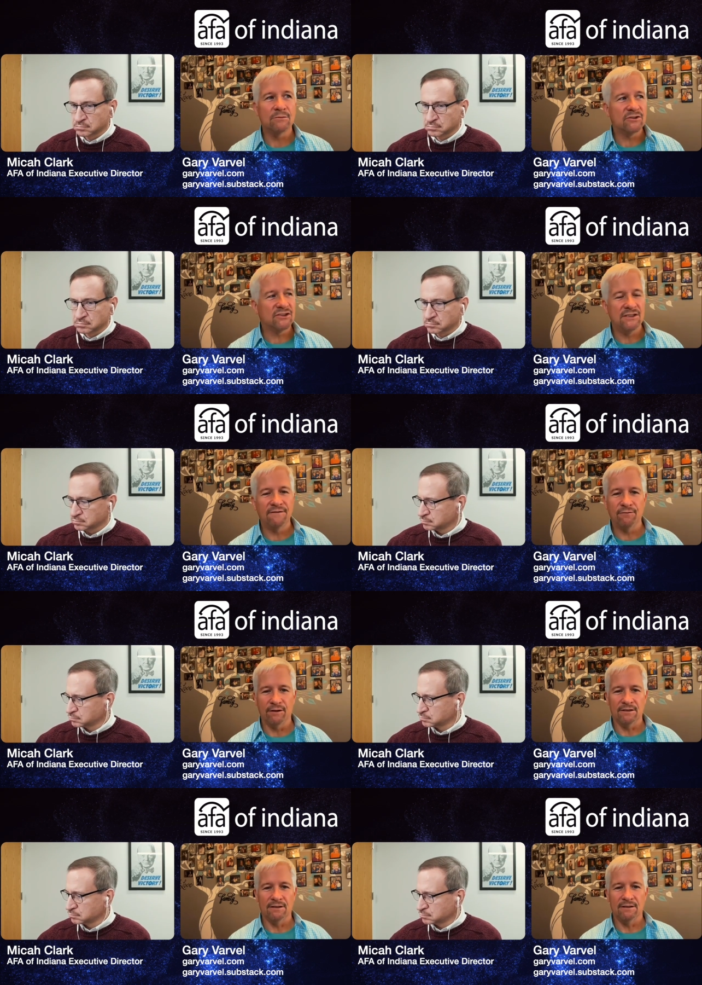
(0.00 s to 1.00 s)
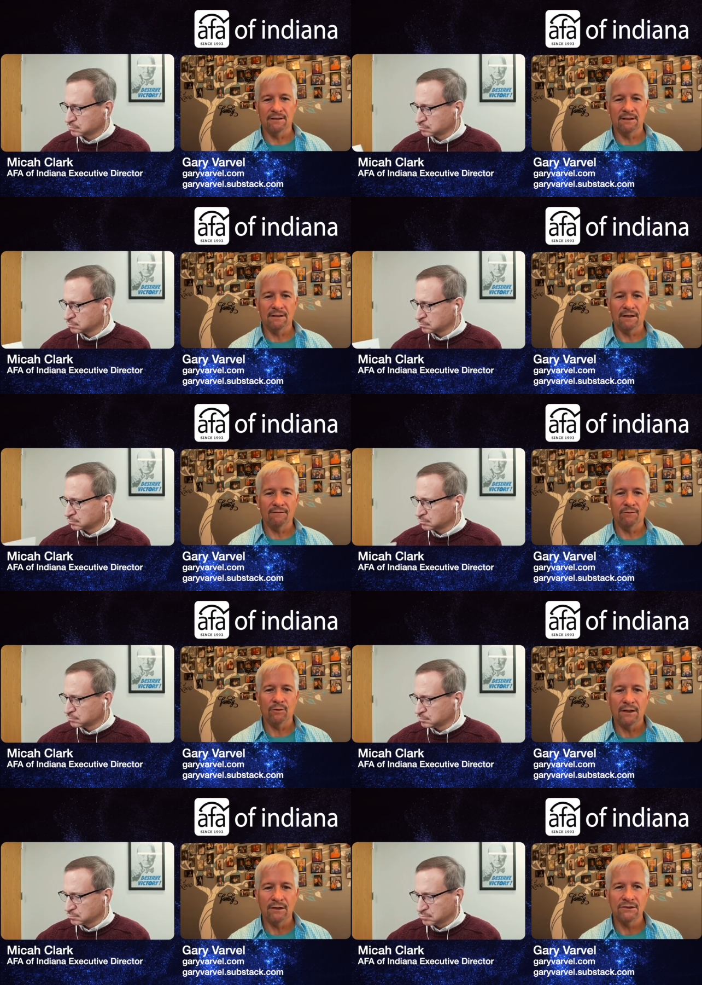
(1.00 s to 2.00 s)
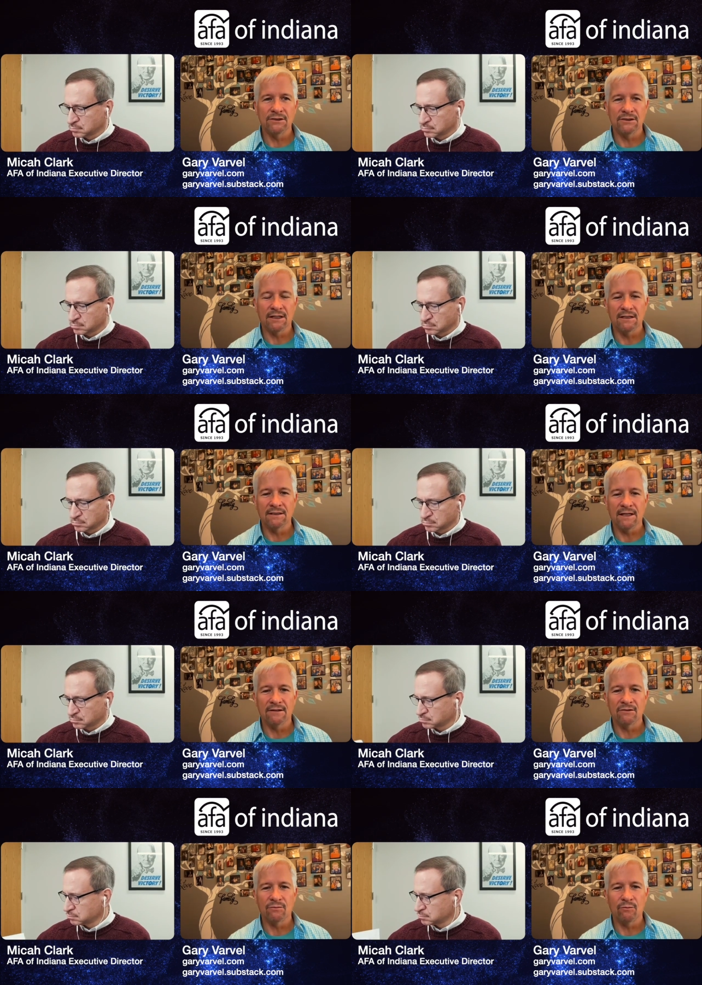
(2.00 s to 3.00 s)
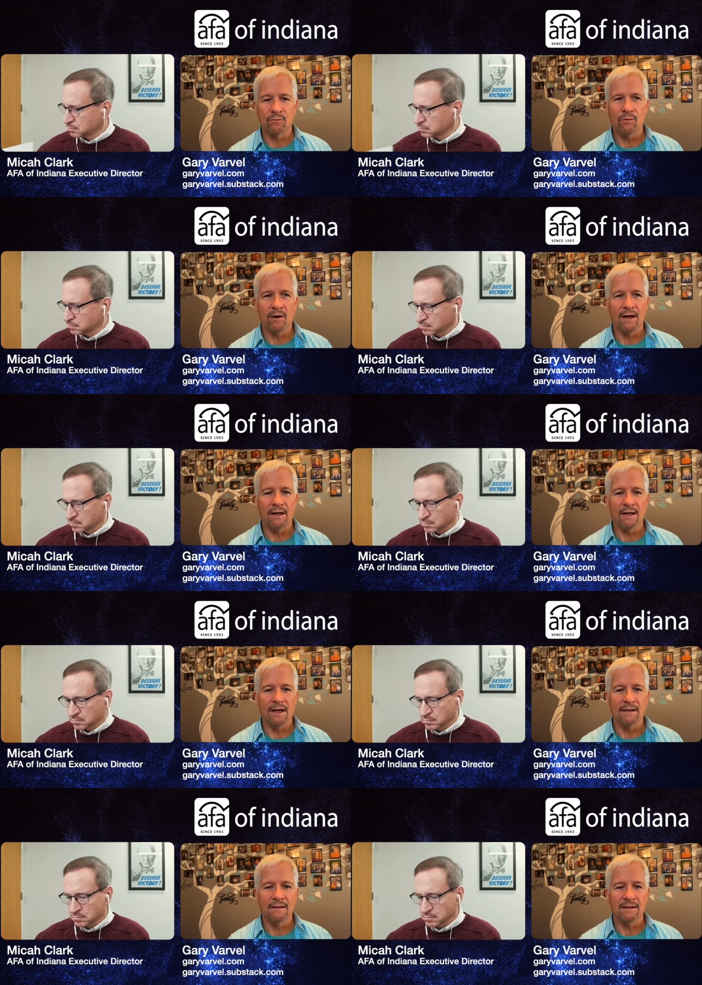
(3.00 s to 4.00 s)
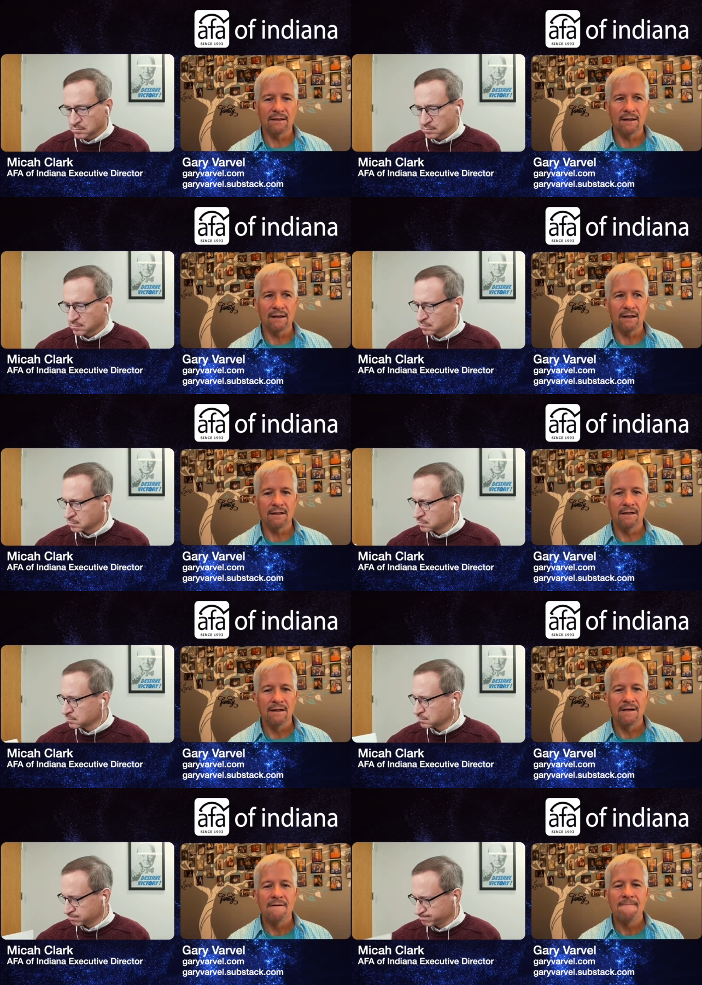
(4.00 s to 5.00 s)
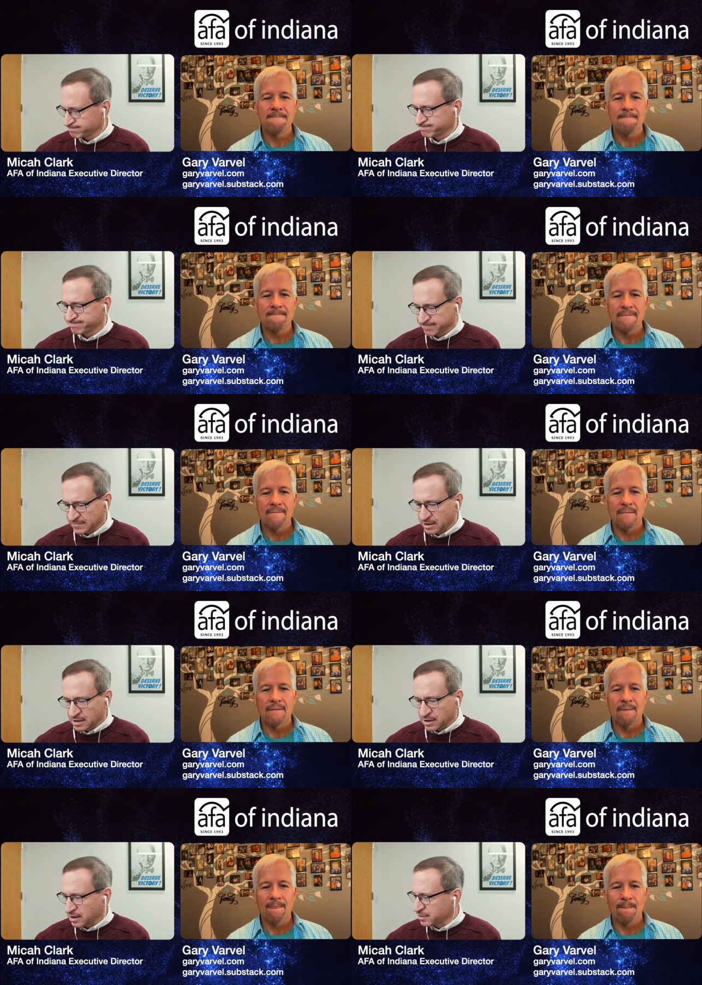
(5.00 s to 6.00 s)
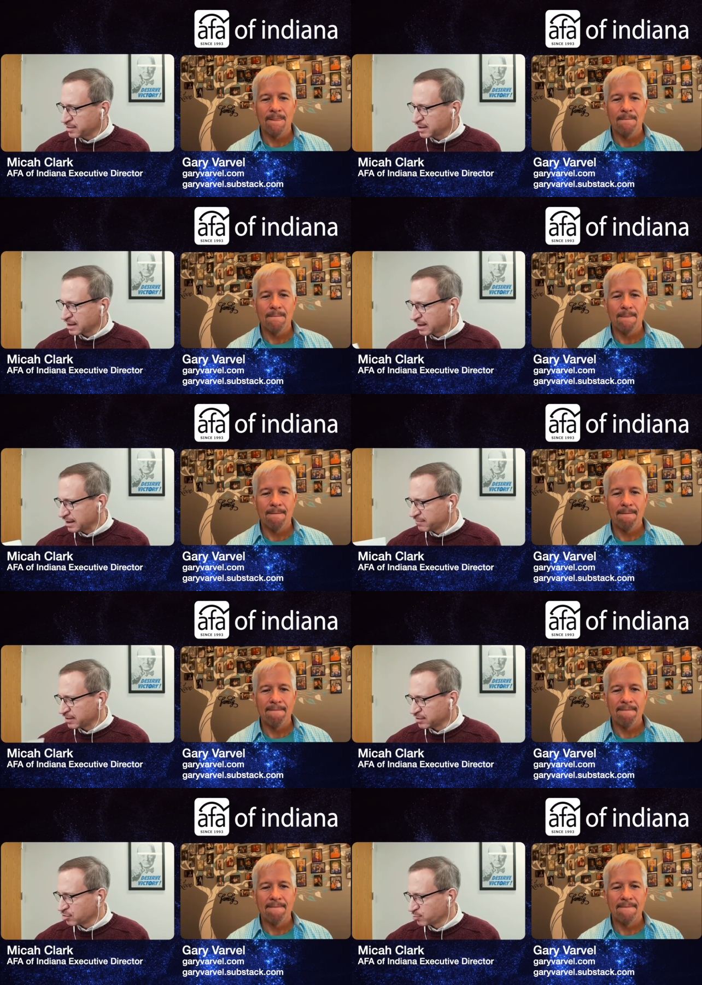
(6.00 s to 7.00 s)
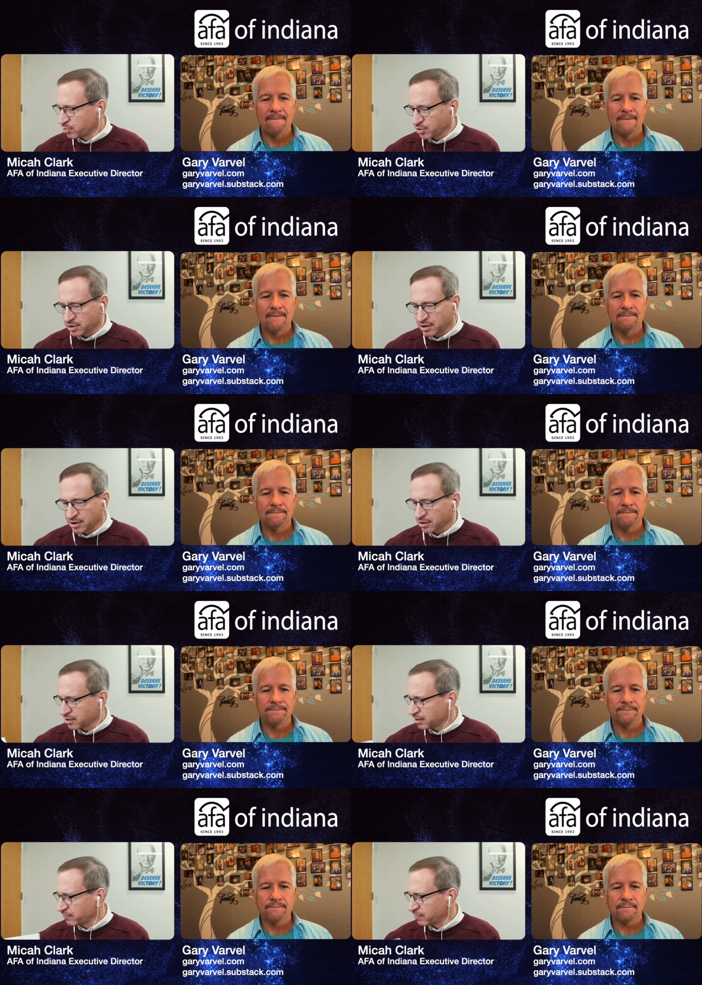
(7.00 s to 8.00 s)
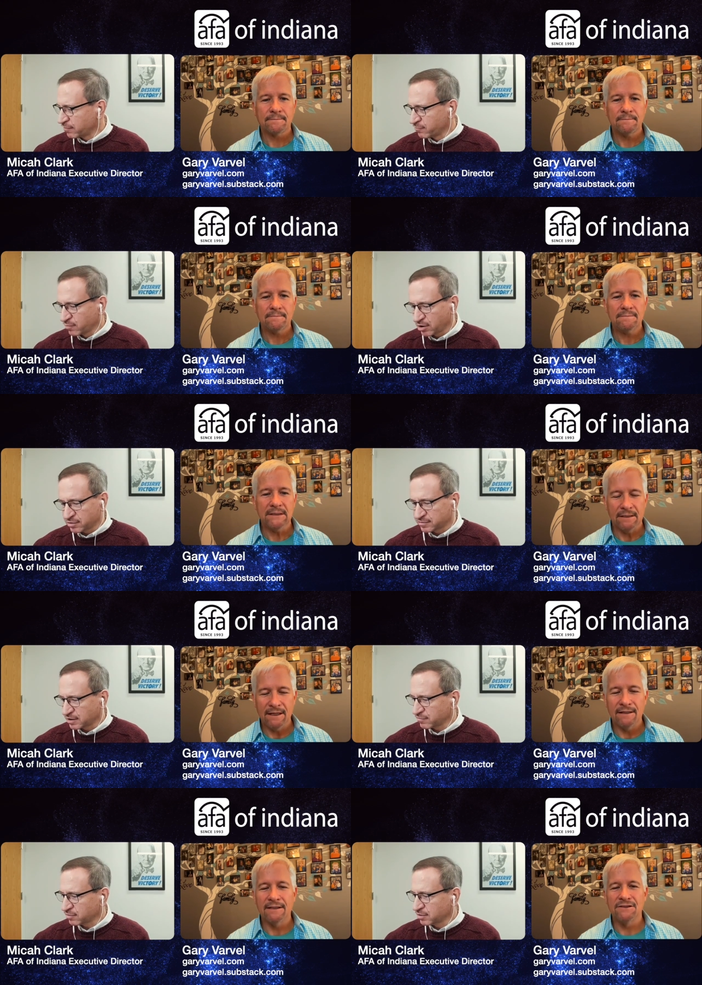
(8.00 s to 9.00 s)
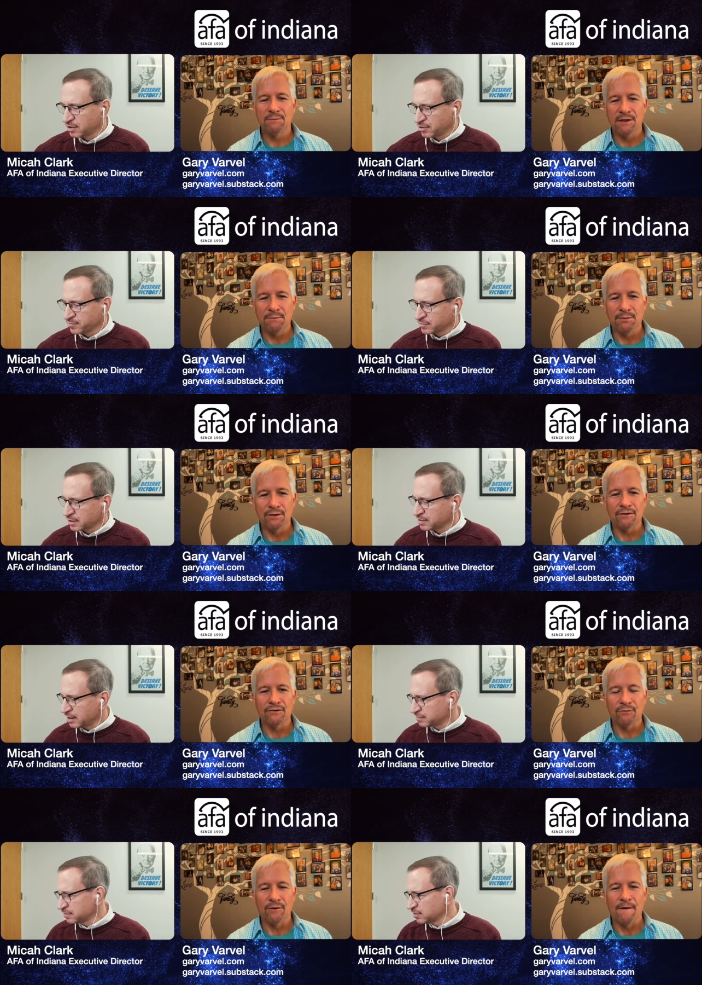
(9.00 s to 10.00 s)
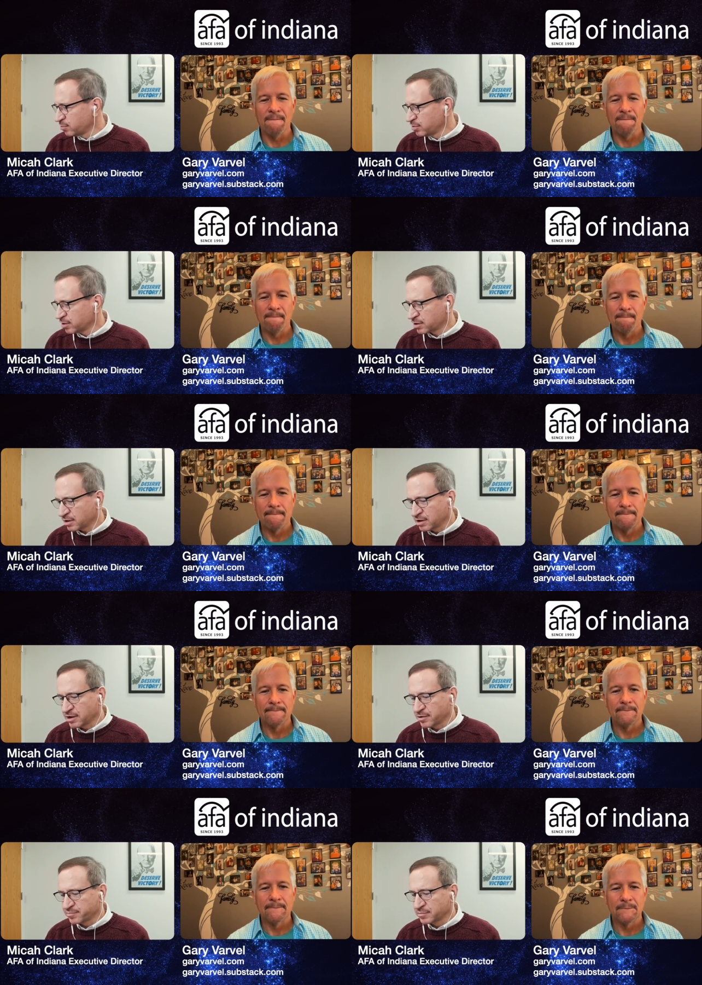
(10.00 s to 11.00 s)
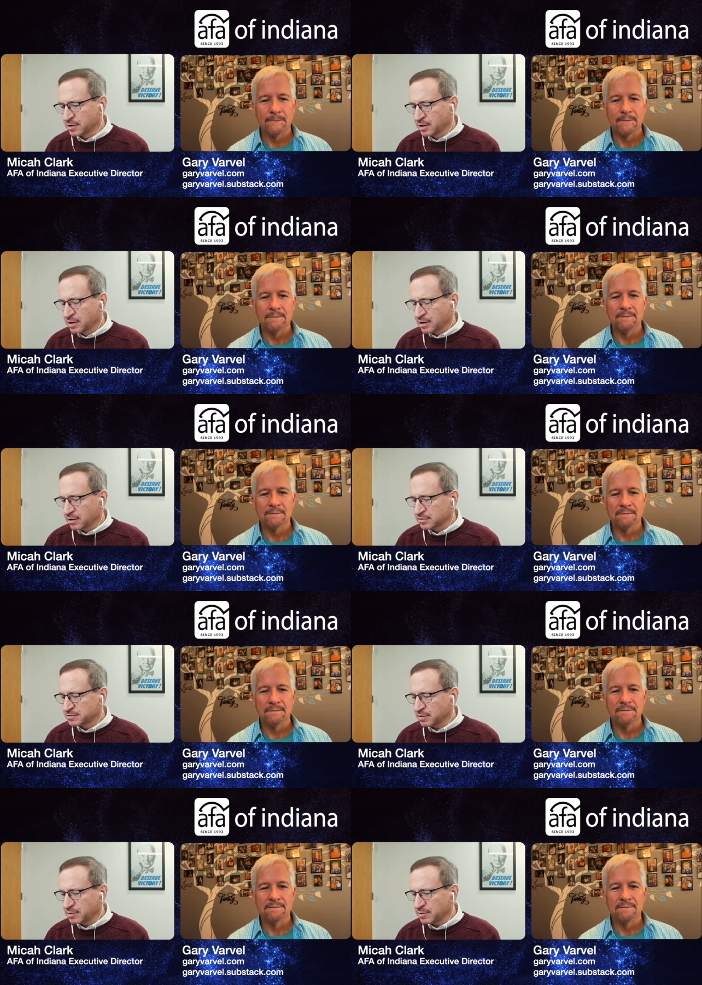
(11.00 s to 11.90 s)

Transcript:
Speaker 1: it was different than everyone else's. I think that's why I got the nod.
Speaker 2: I think I have that in your book here. I, have marked yeah, that's in my book as that's well. In the book. Um, so